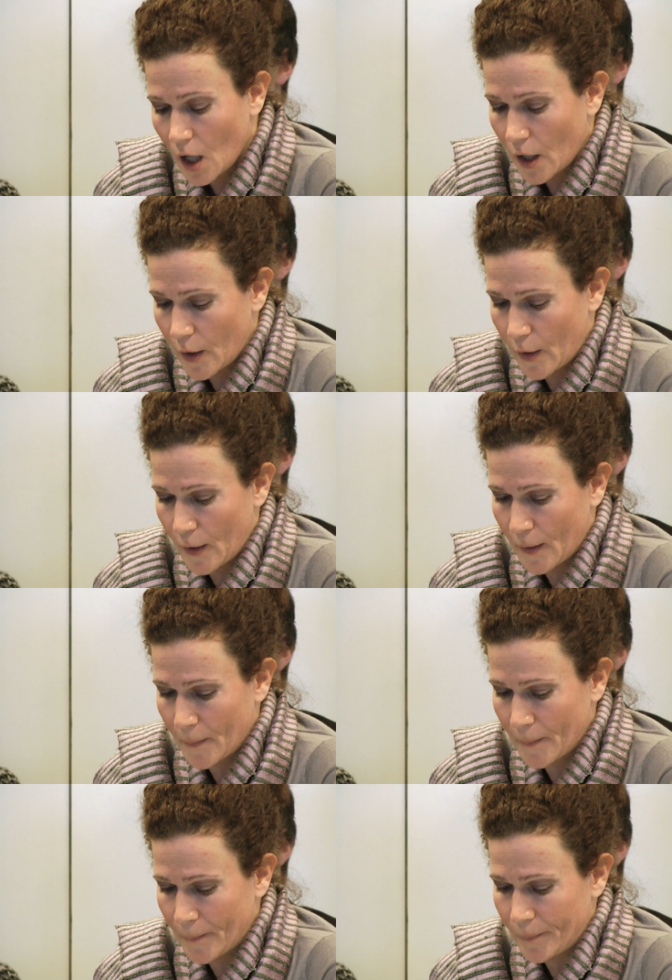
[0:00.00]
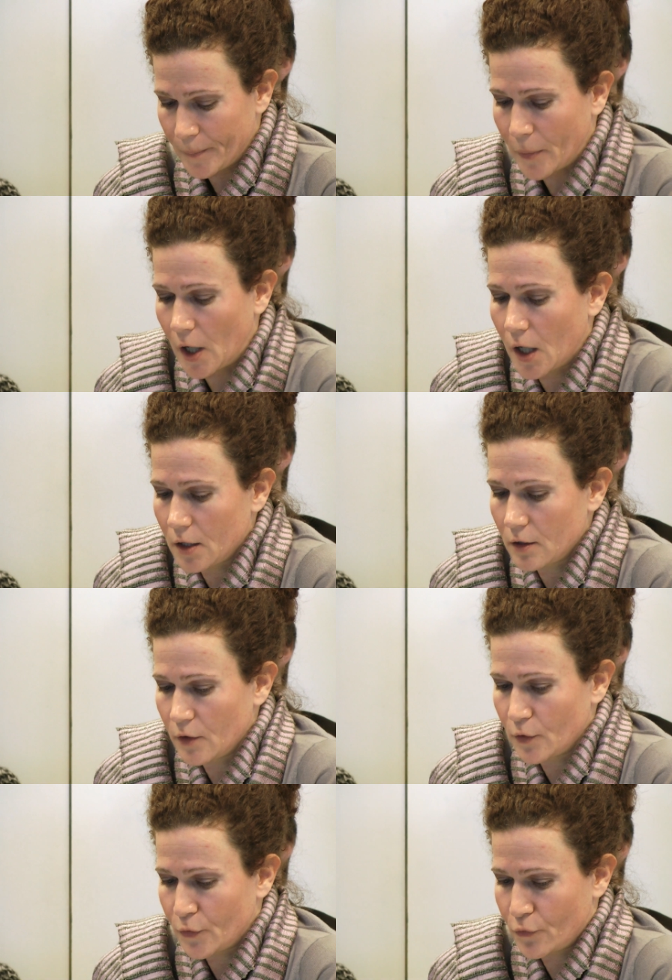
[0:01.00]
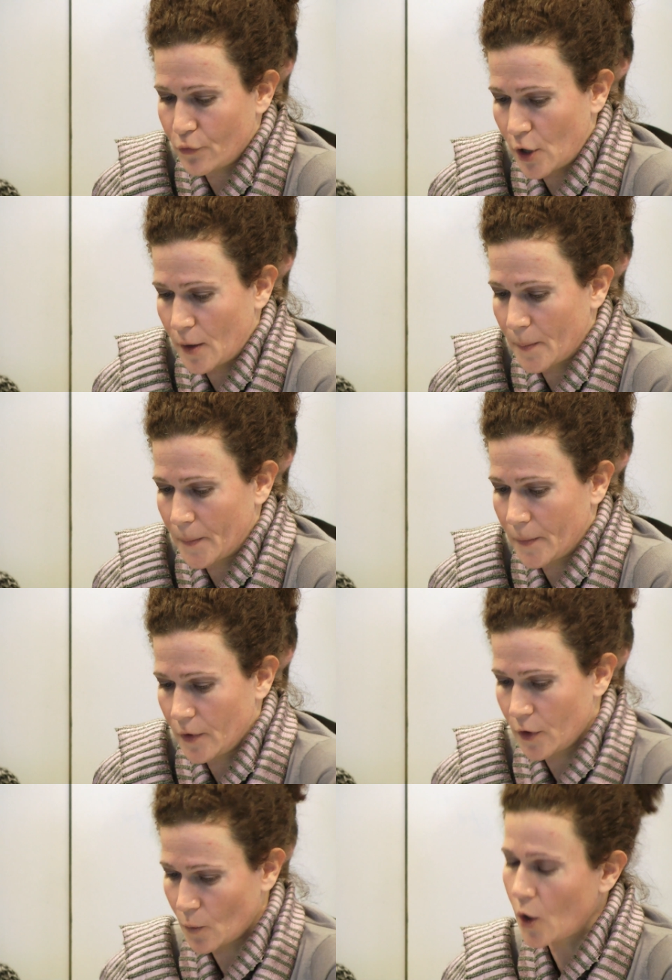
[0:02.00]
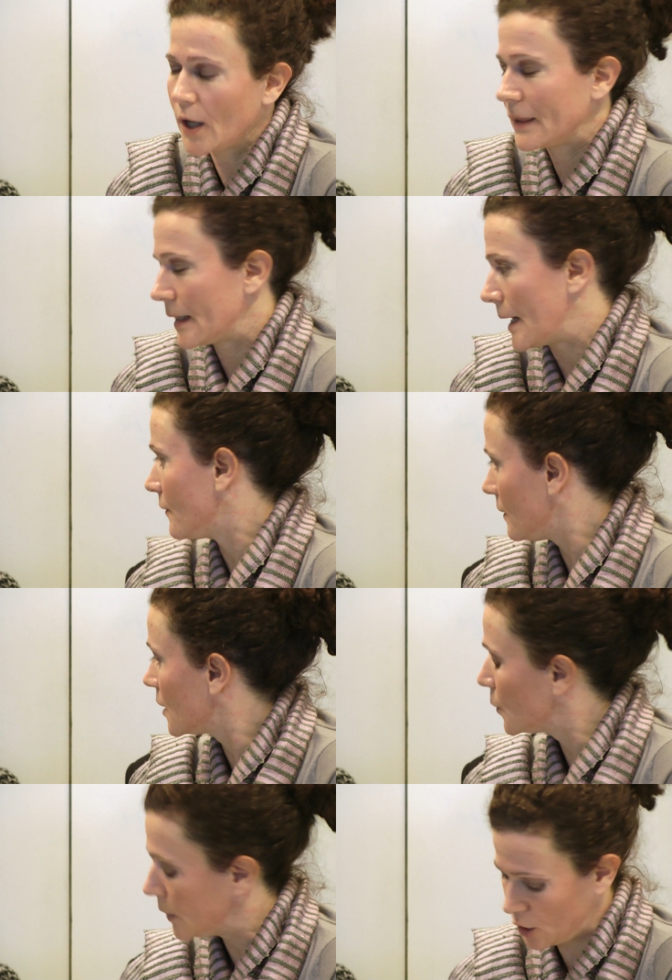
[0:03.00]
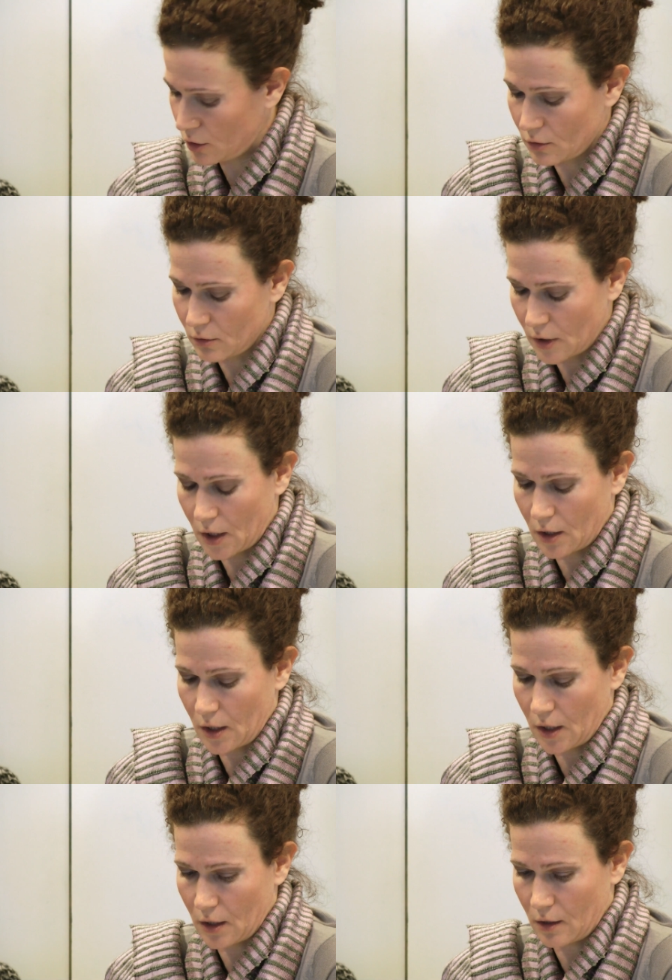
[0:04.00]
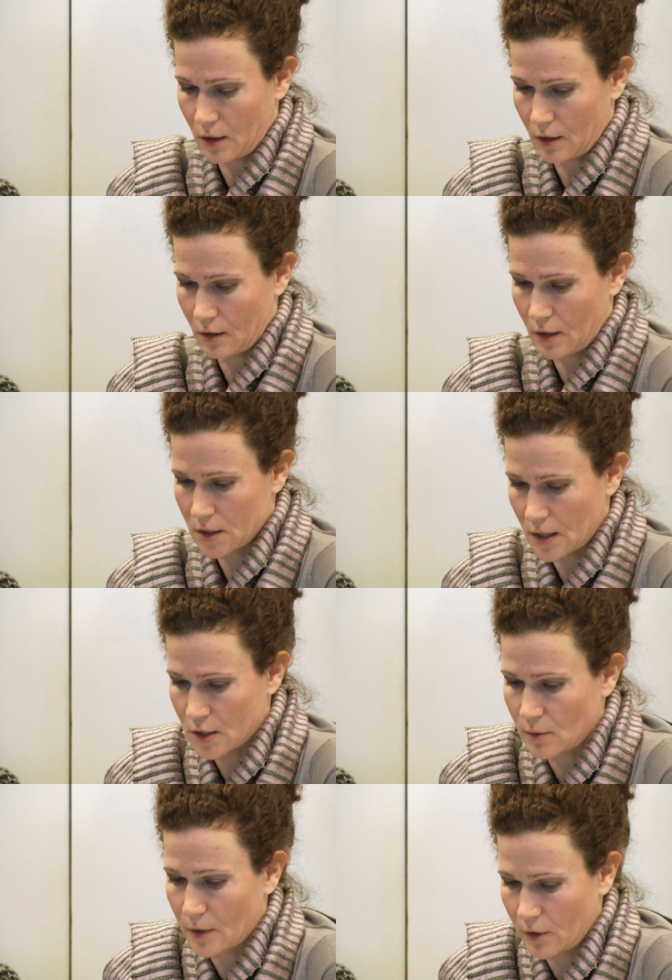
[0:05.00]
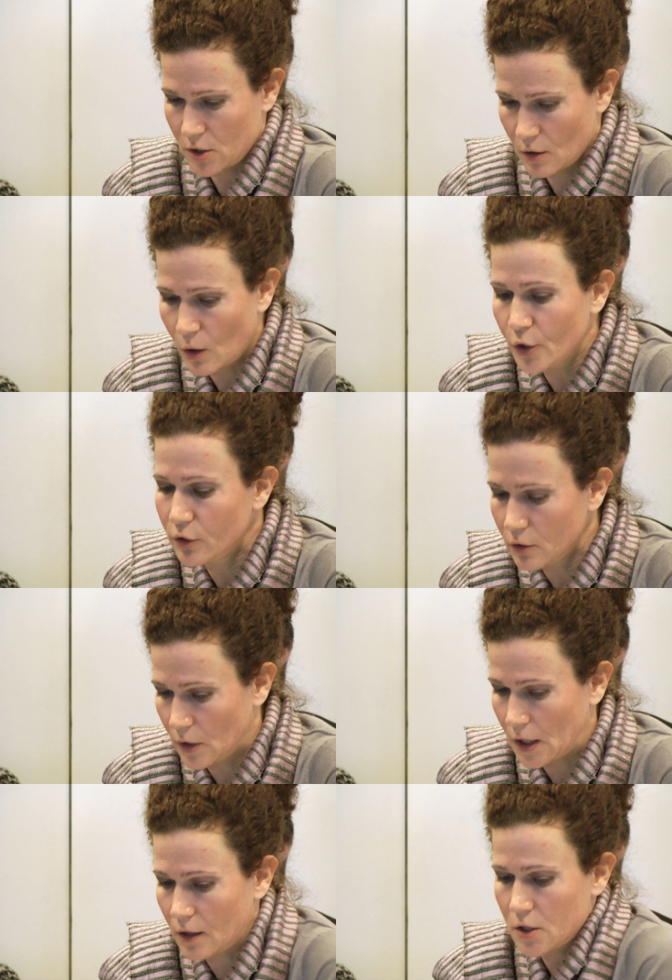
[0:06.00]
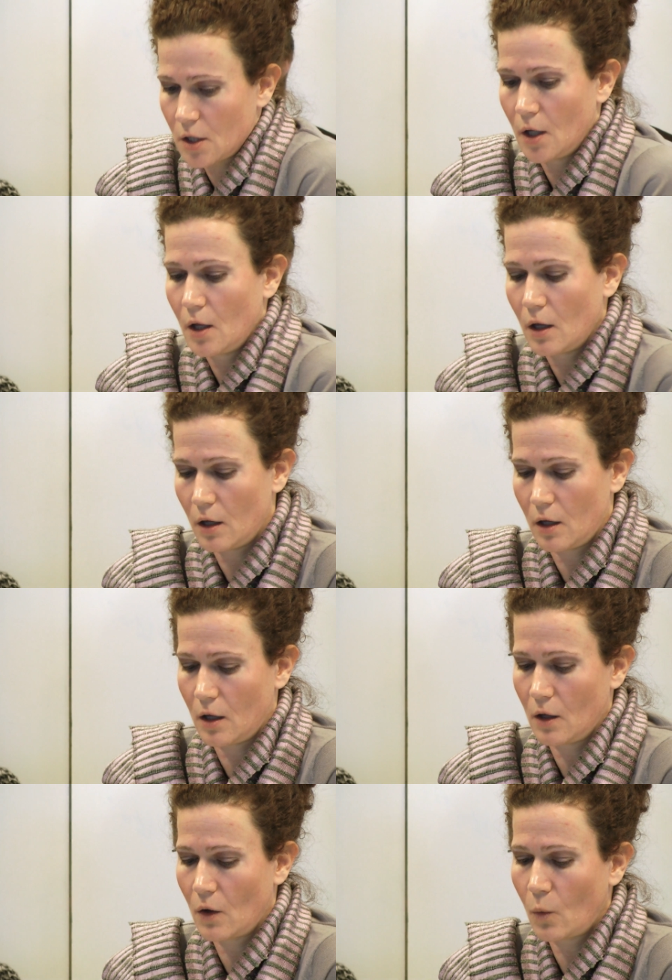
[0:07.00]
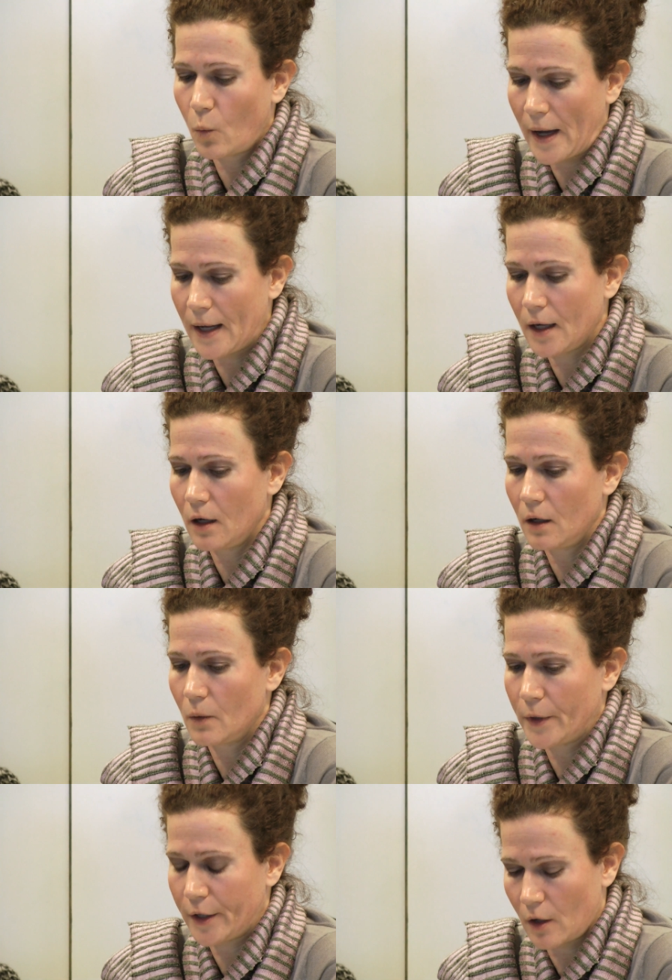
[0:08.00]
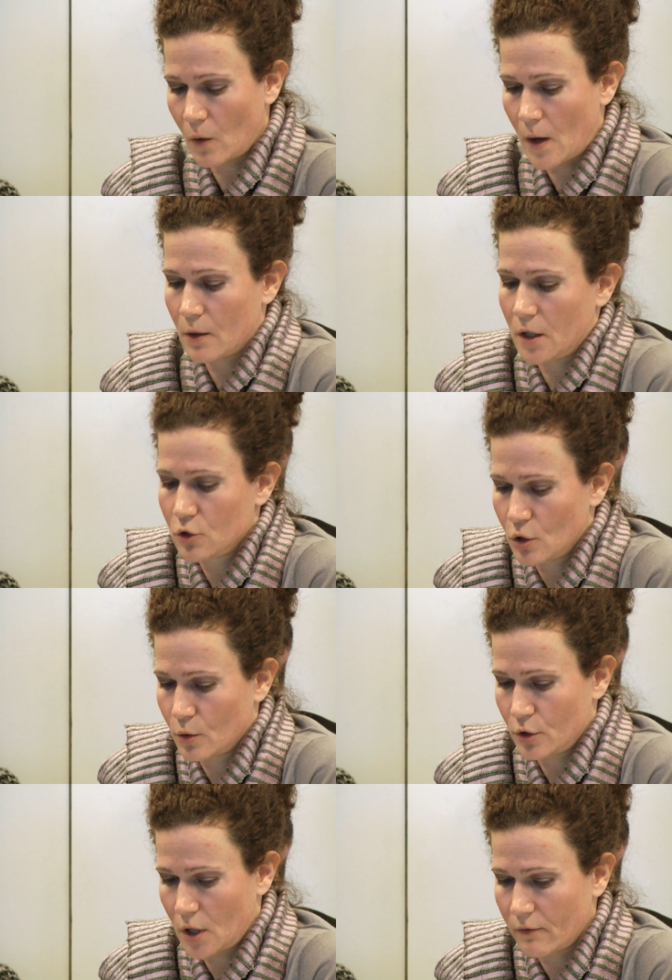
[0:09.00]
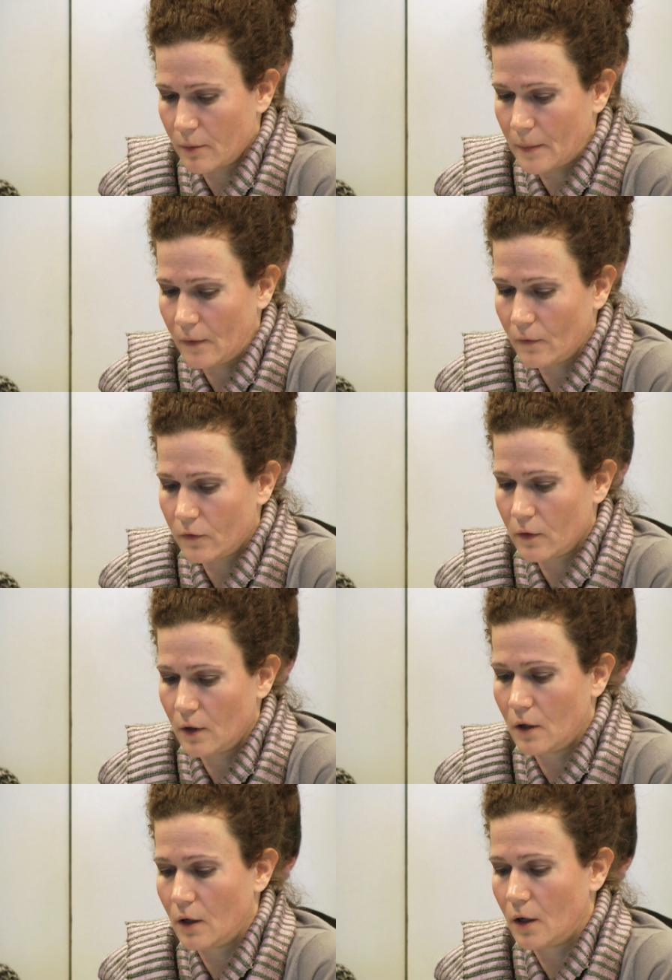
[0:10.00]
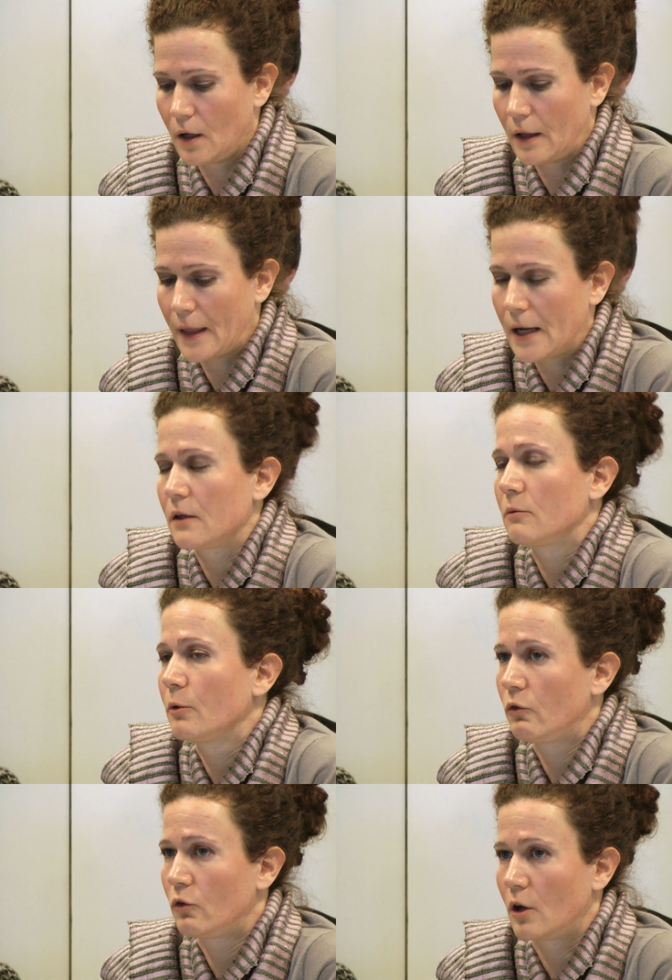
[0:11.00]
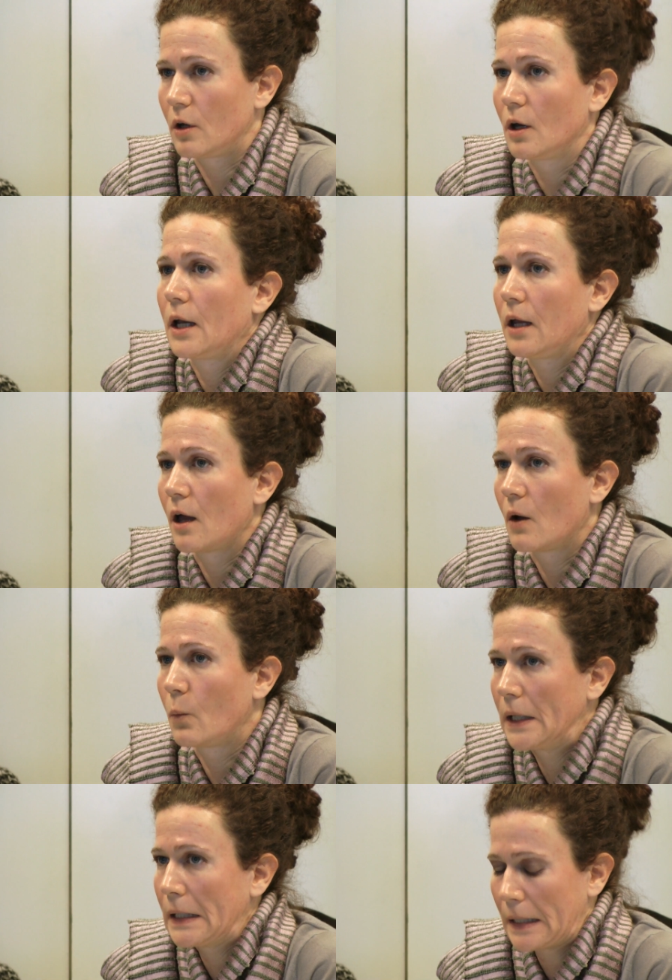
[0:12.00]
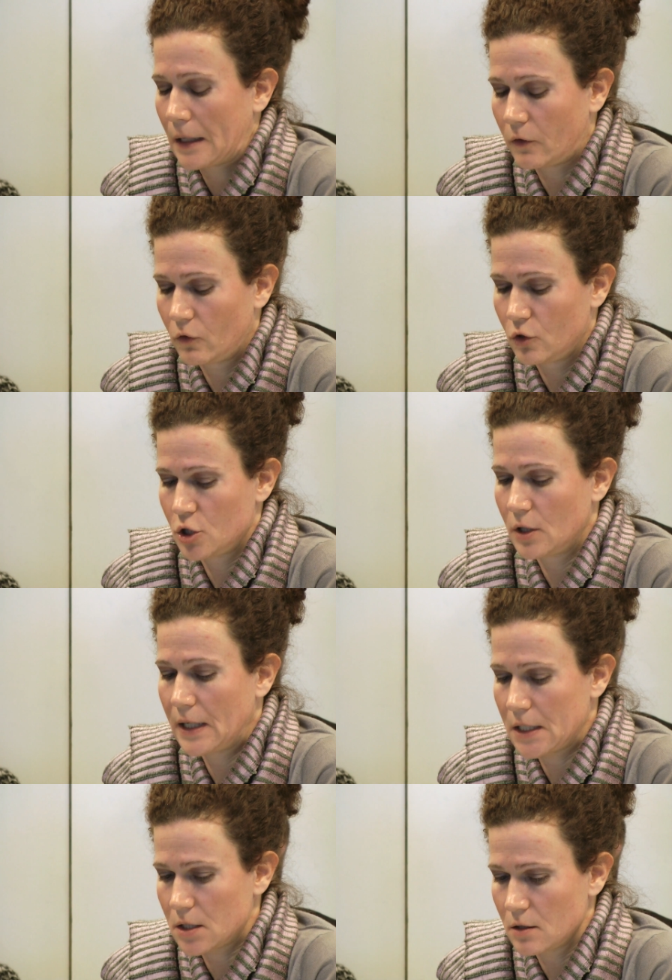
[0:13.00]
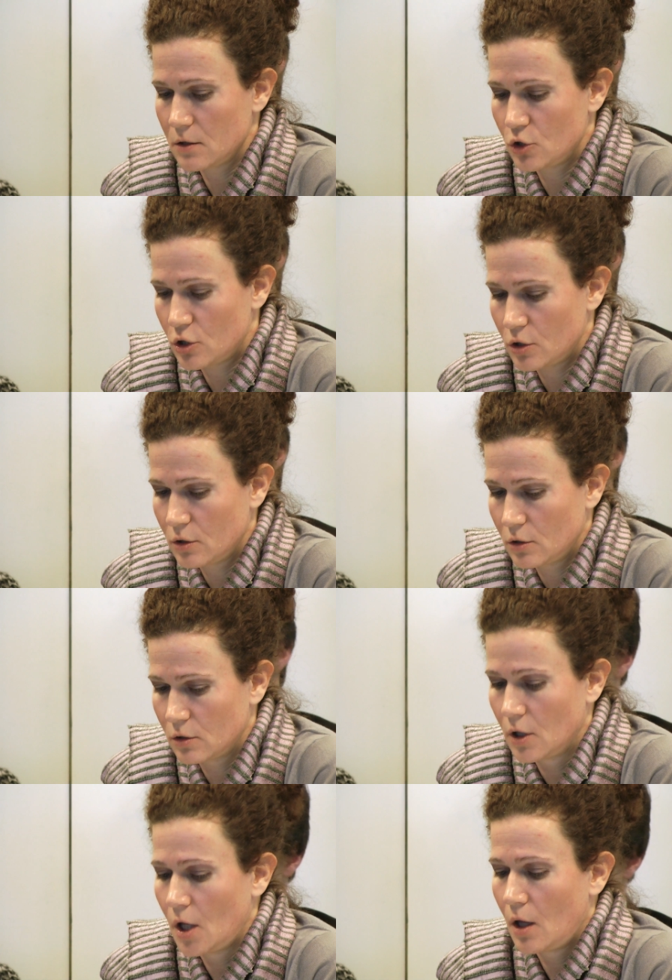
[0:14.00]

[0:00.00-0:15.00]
But from the work that I see that we do in the International Migration Law Unit, when we go out and talk to governments, there is most certainly a willingness to listen to